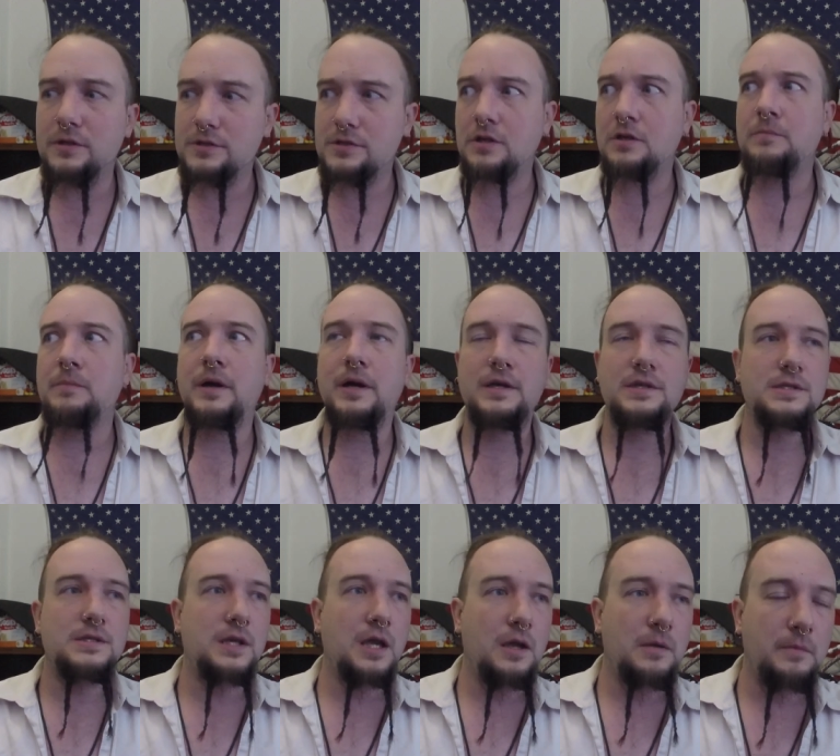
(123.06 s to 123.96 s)

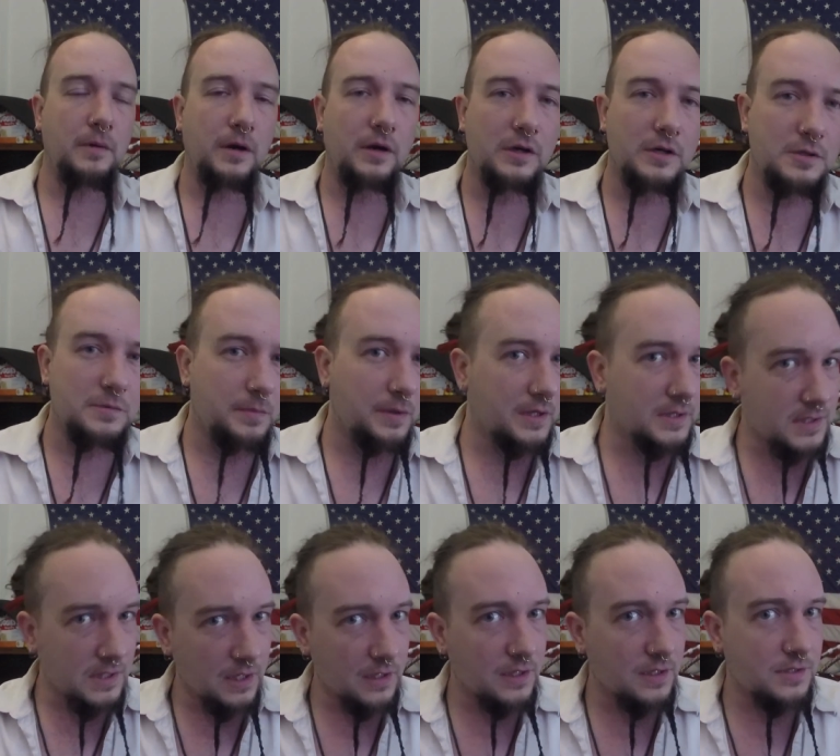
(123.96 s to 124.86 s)
legitimized gay marriage, but
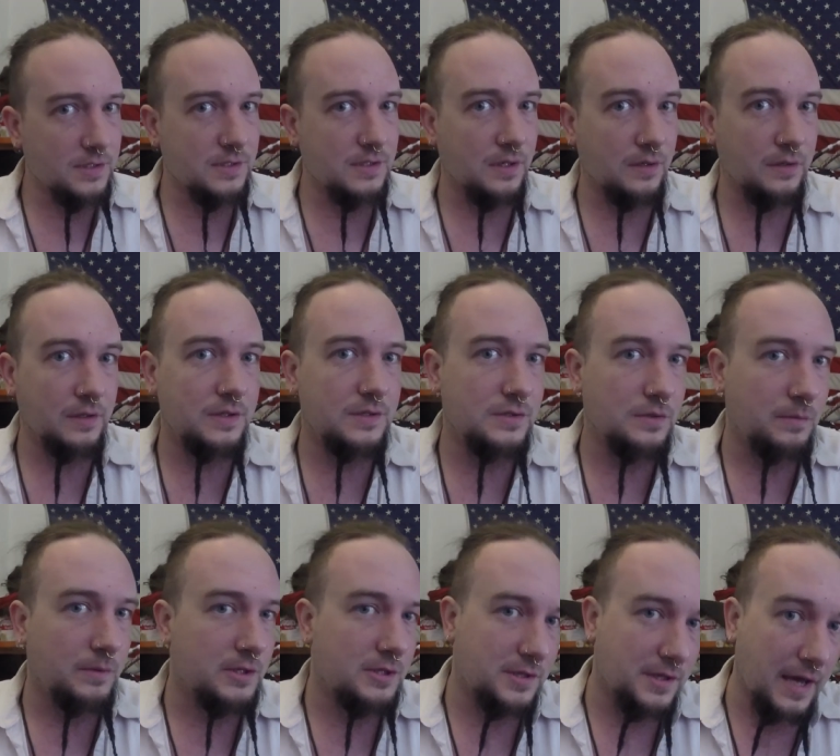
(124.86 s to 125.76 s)
it's not necessarily
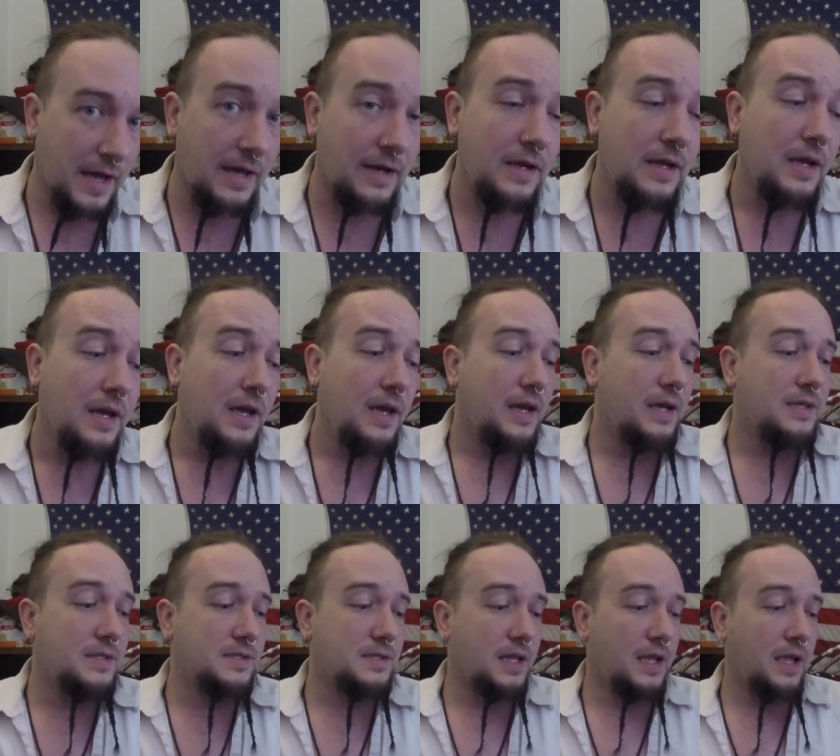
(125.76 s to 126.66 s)
so much that
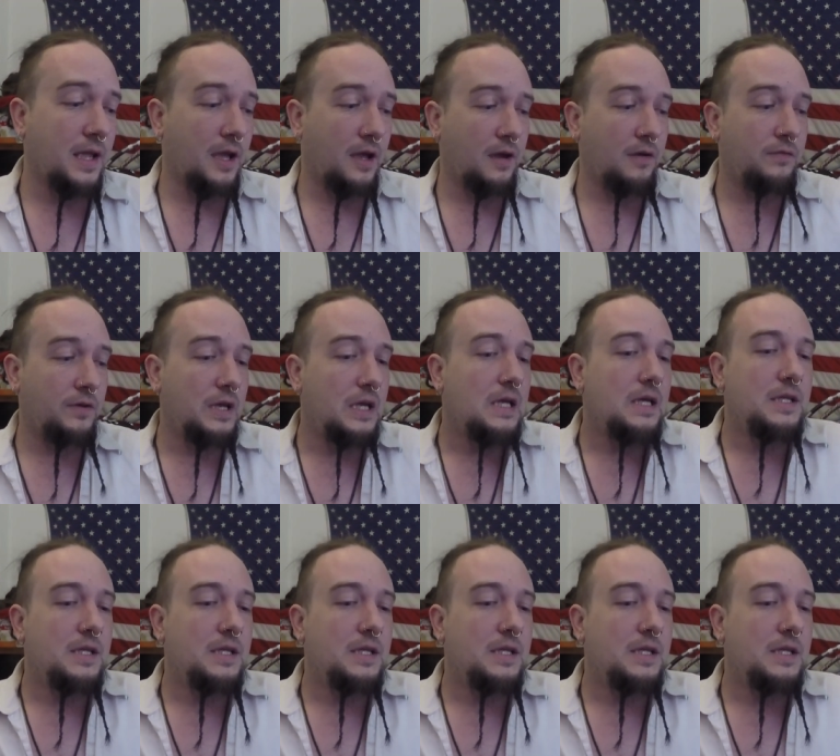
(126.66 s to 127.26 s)
as they have